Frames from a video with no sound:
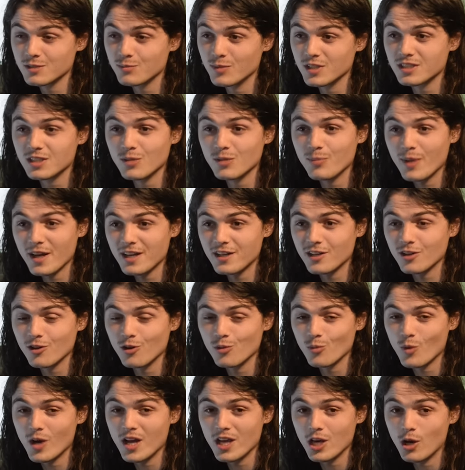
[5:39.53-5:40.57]
but depending
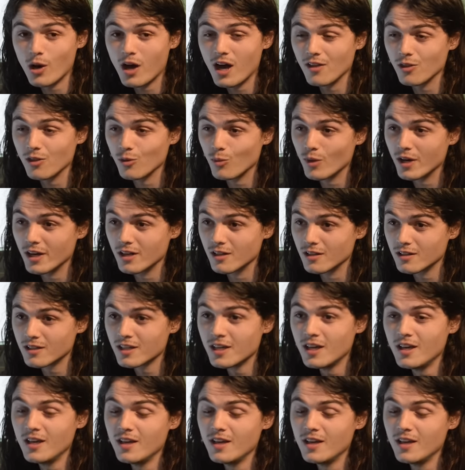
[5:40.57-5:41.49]
on where you are in the world,